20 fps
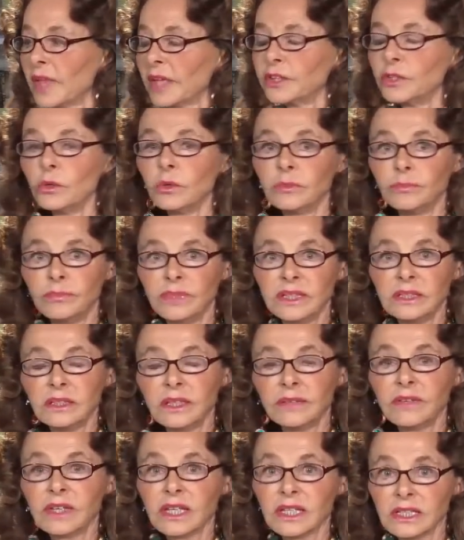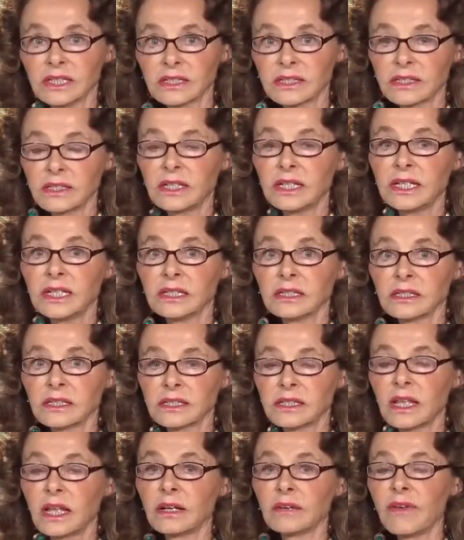like you would be living in a city
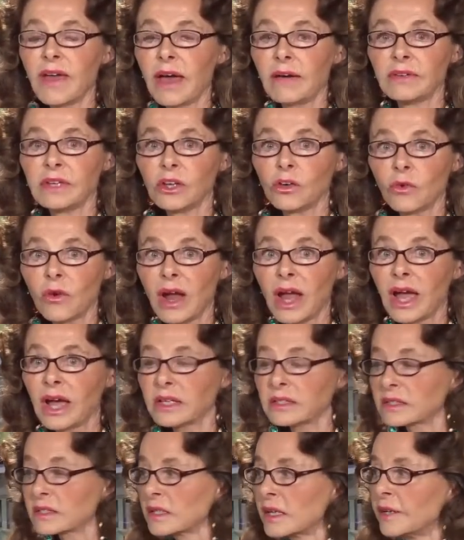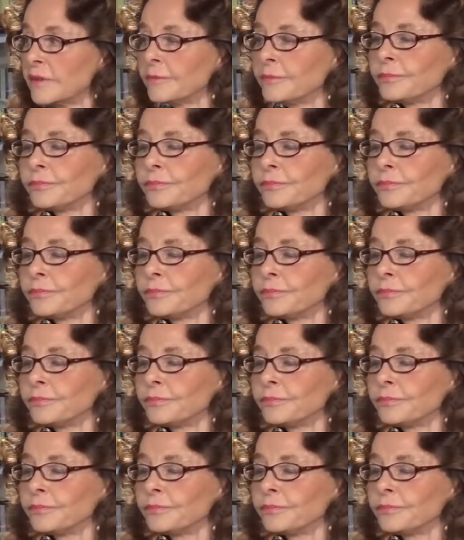instead of having grass.